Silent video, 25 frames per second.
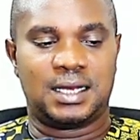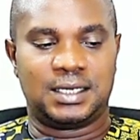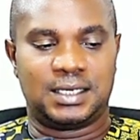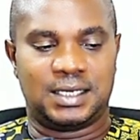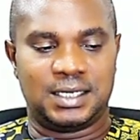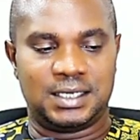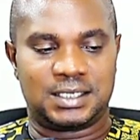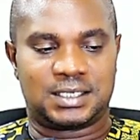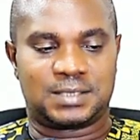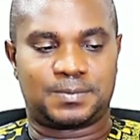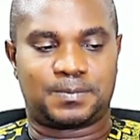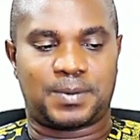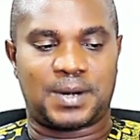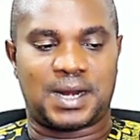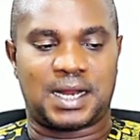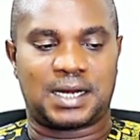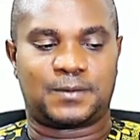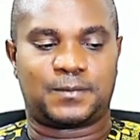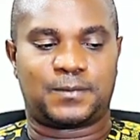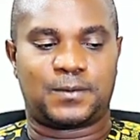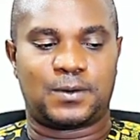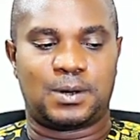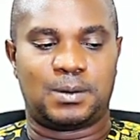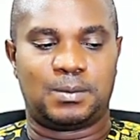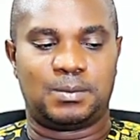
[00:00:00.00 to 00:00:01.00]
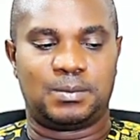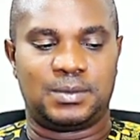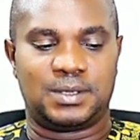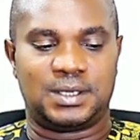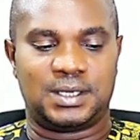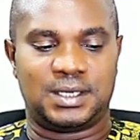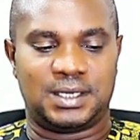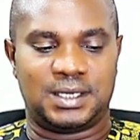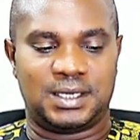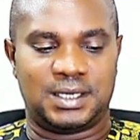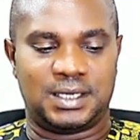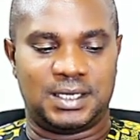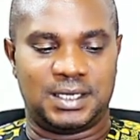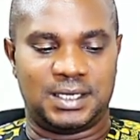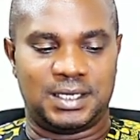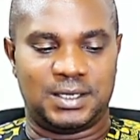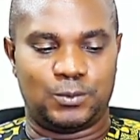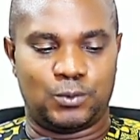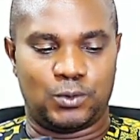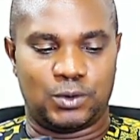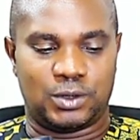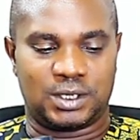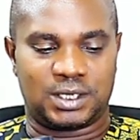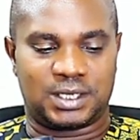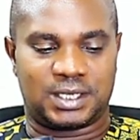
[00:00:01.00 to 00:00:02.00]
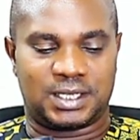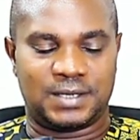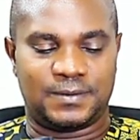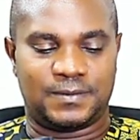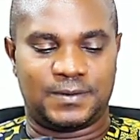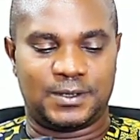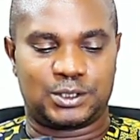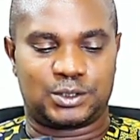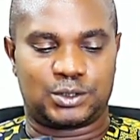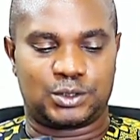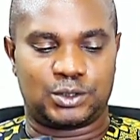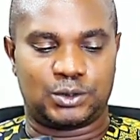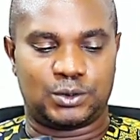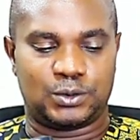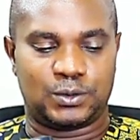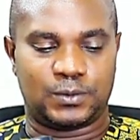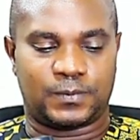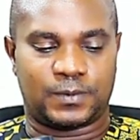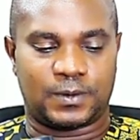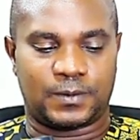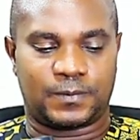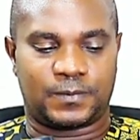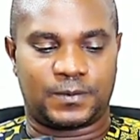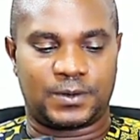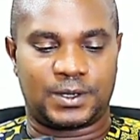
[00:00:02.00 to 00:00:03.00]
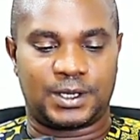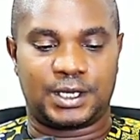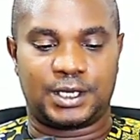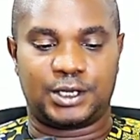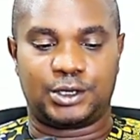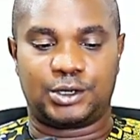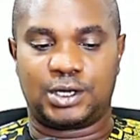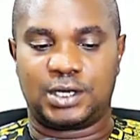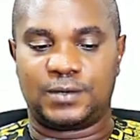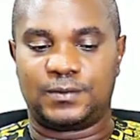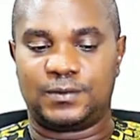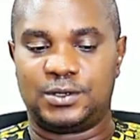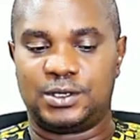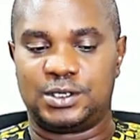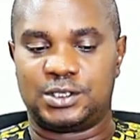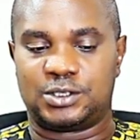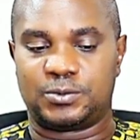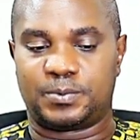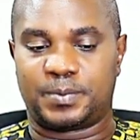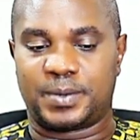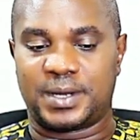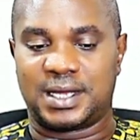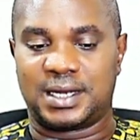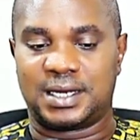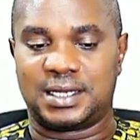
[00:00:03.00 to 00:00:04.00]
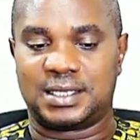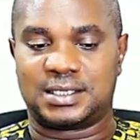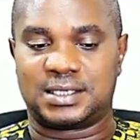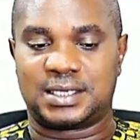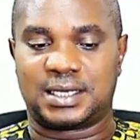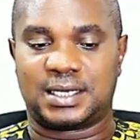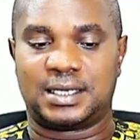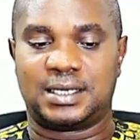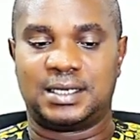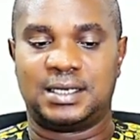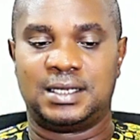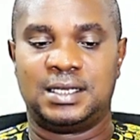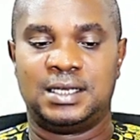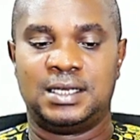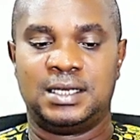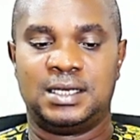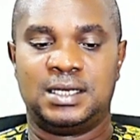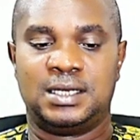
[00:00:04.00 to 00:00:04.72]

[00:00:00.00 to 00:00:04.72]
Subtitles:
this platform will give it to you for free. You don't even need to pay anything